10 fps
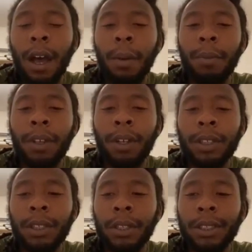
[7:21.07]
There are
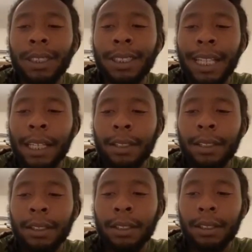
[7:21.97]
certain
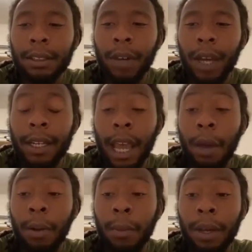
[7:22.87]
states right
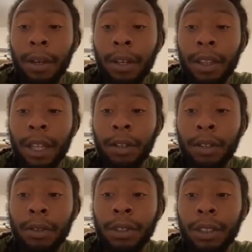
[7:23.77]
now in America that are
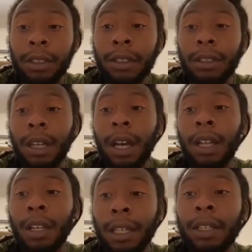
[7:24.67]
using
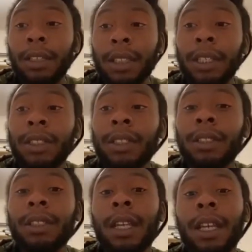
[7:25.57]

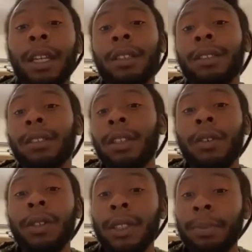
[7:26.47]
legalization
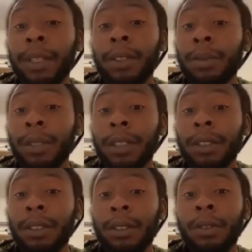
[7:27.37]
and
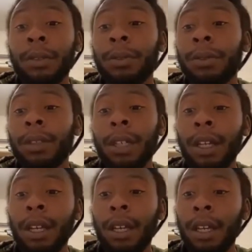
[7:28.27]
dispensaries to,
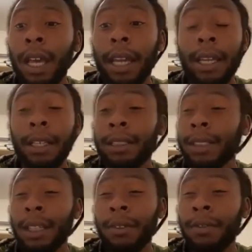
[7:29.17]
I guess,
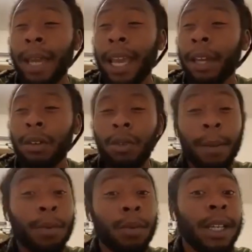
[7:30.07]
give back
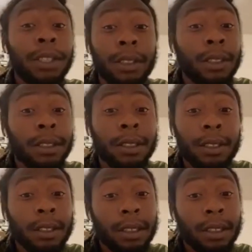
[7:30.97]
reparations.